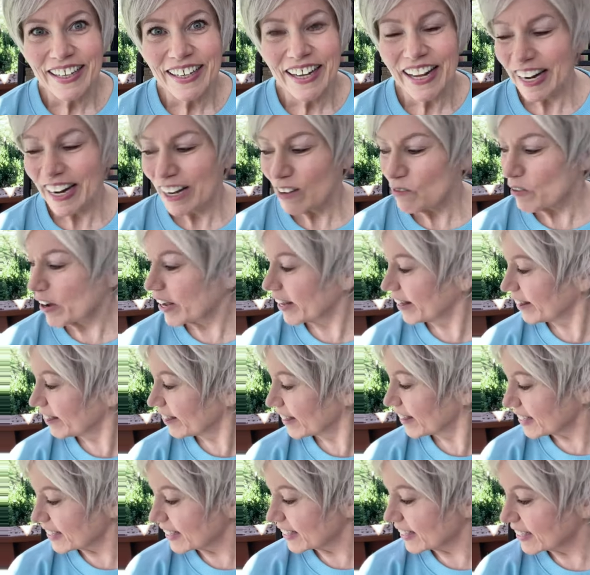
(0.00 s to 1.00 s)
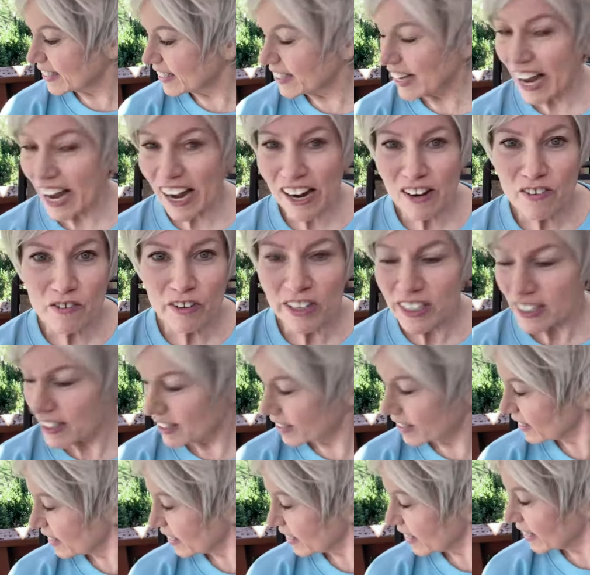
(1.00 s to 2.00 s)
Anyway, this is
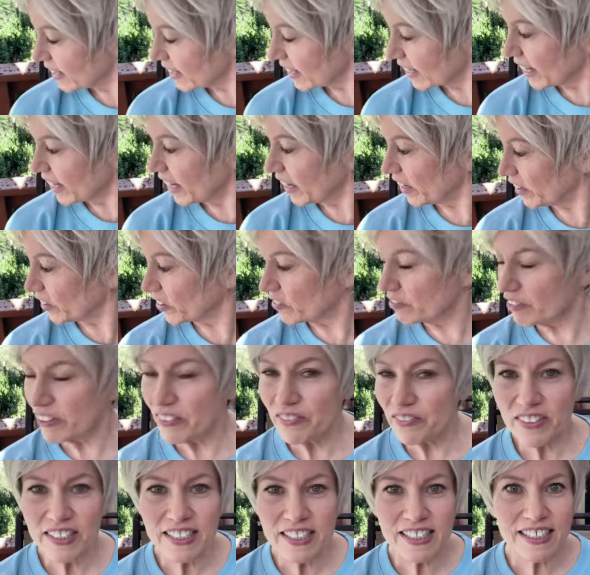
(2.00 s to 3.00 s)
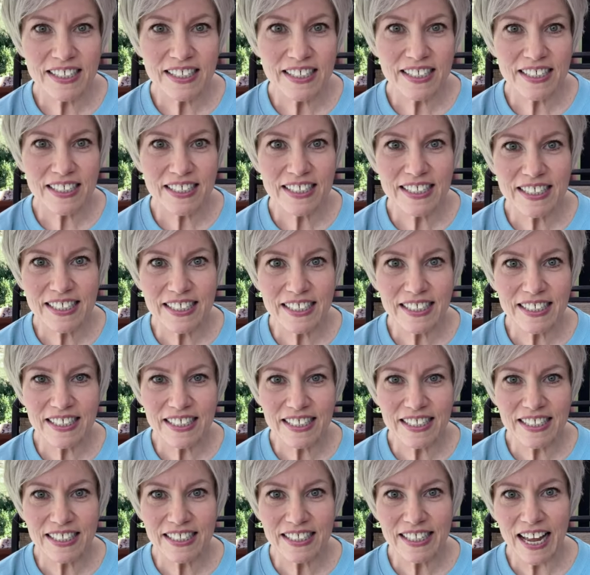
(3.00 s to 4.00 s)
Iris in the color 56
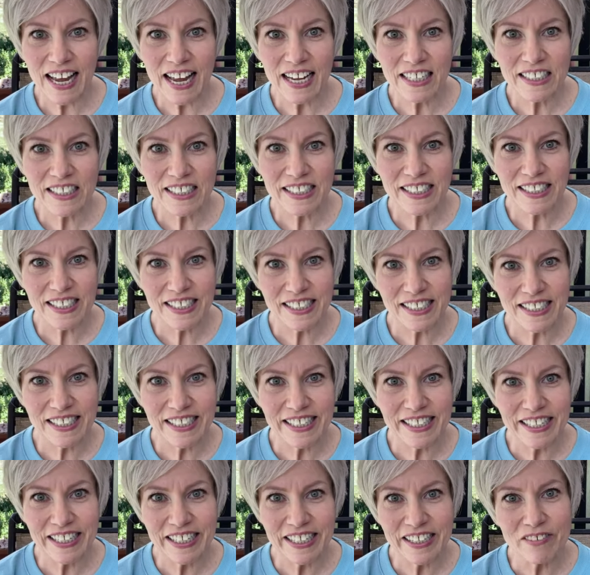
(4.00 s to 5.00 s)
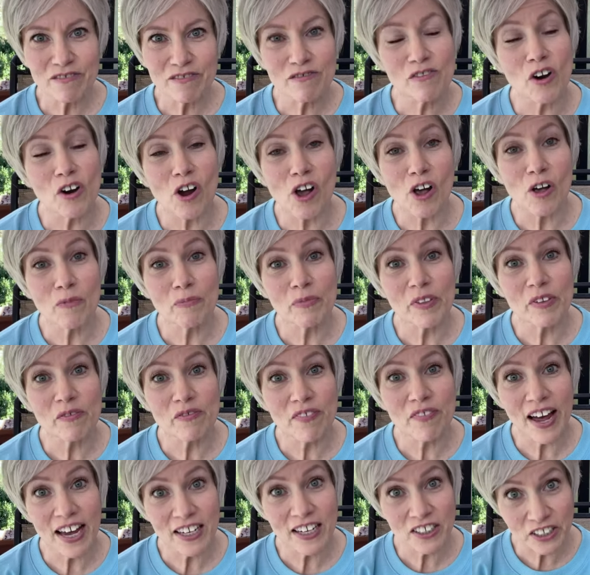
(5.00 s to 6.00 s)
slash 60 from the
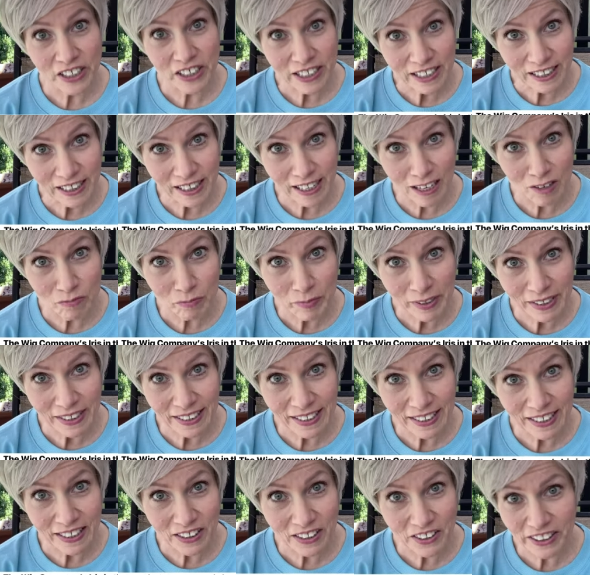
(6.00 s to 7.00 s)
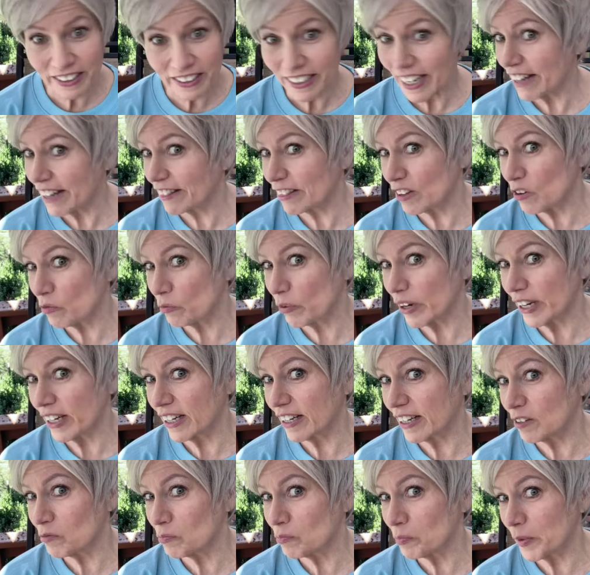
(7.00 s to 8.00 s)
Fashion Club collection at the Wig
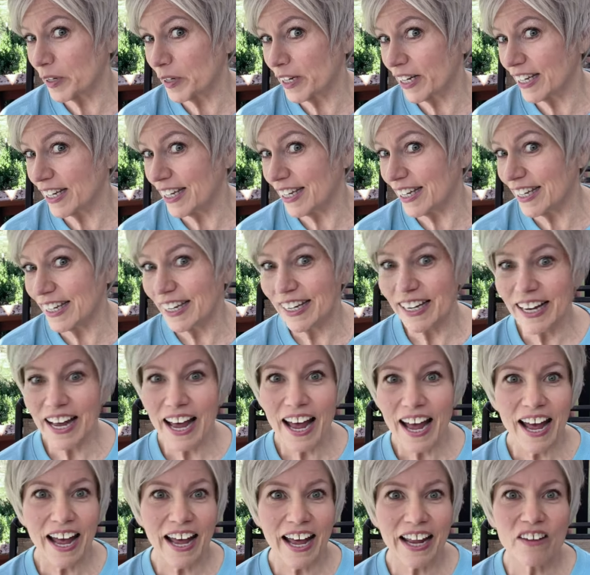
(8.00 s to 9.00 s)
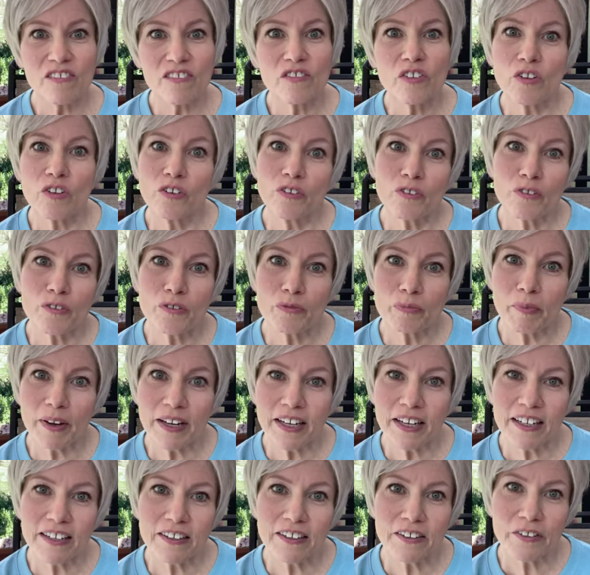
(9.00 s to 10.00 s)
Company. And if you use my
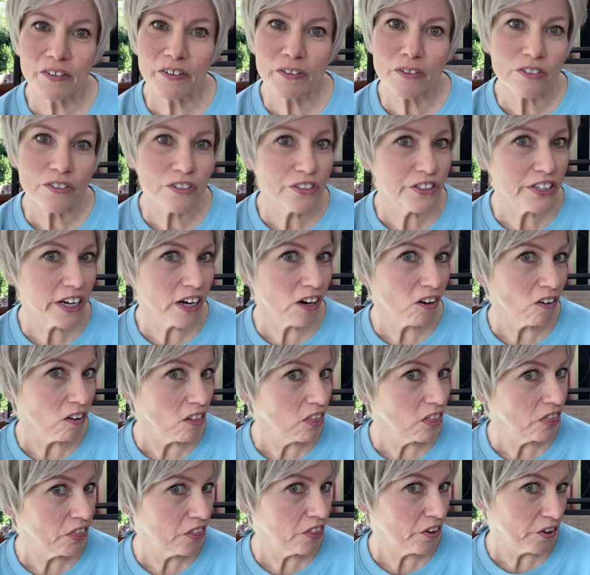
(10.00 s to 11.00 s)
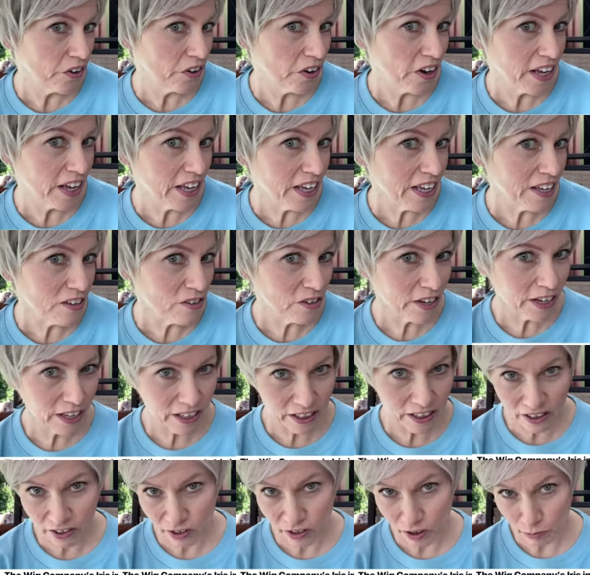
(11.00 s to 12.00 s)
code Cheryl30, you
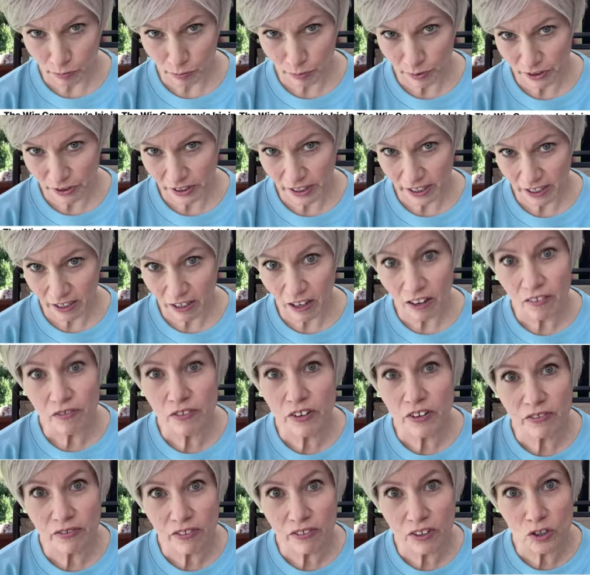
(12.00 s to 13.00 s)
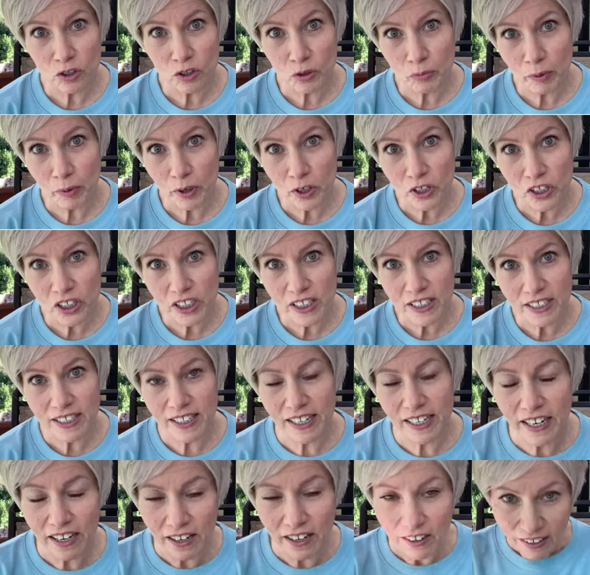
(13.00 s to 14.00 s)
get 30% off your first purchase
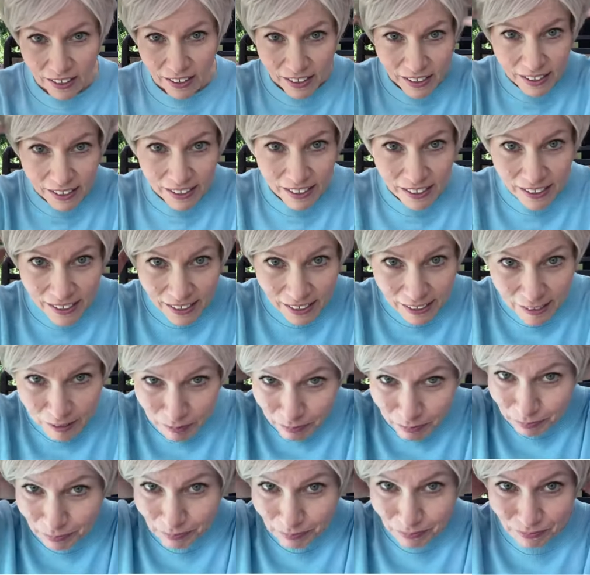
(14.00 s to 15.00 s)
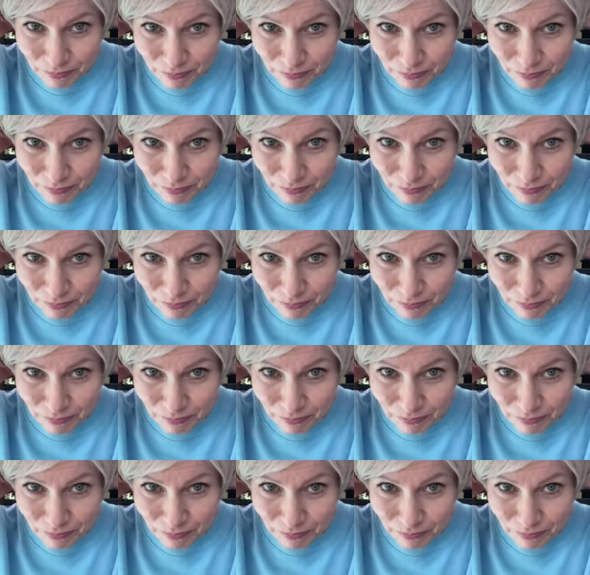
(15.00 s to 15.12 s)
there. Um,